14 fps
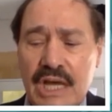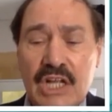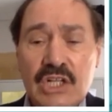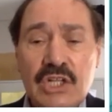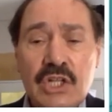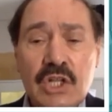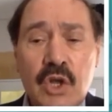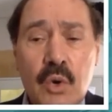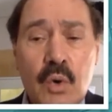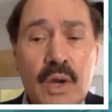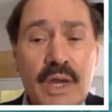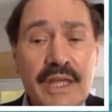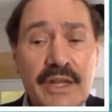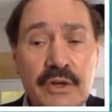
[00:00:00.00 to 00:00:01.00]
a
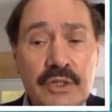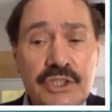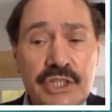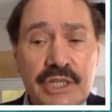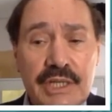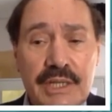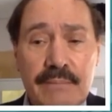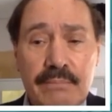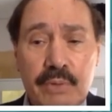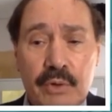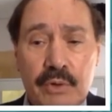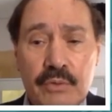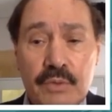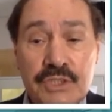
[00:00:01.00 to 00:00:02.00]
low energy
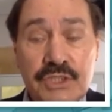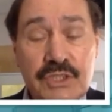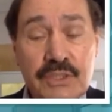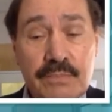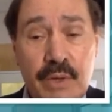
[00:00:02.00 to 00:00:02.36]
input, which is the